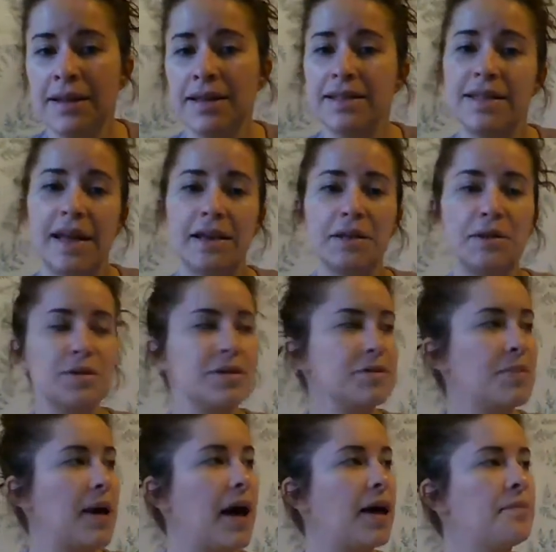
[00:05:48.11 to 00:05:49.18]
He's at a little
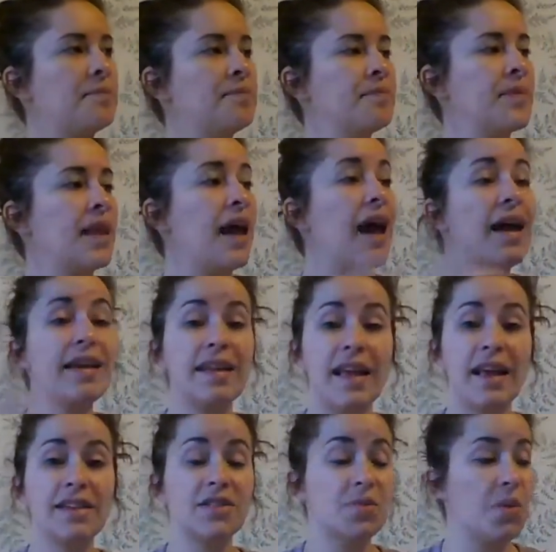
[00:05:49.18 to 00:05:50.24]
spa. And
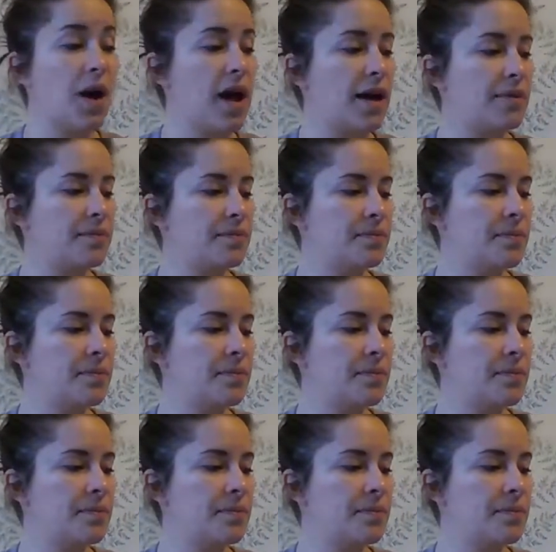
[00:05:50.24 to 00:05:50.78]
guess what?